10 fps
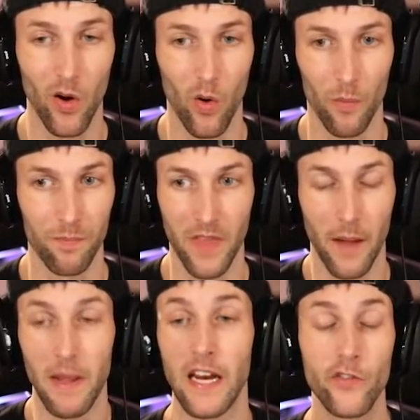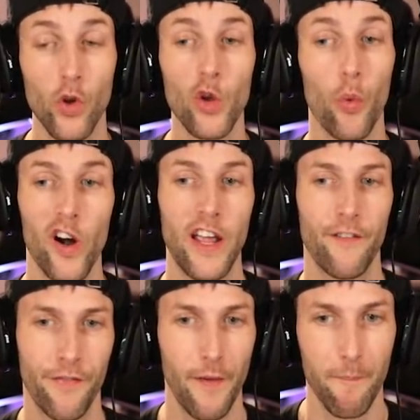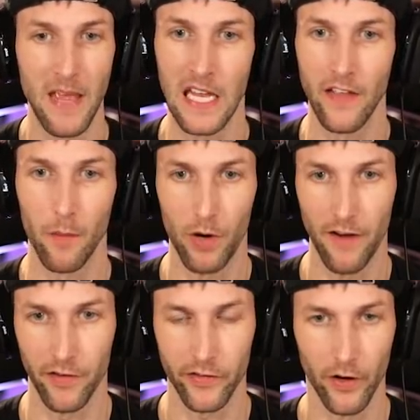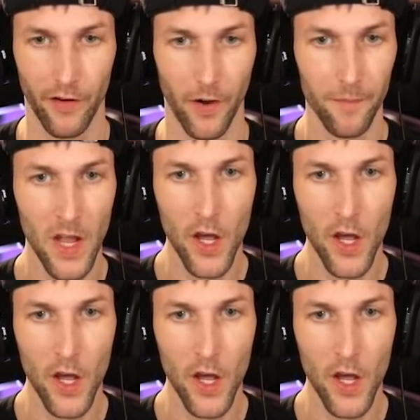it's only working for me in the private server.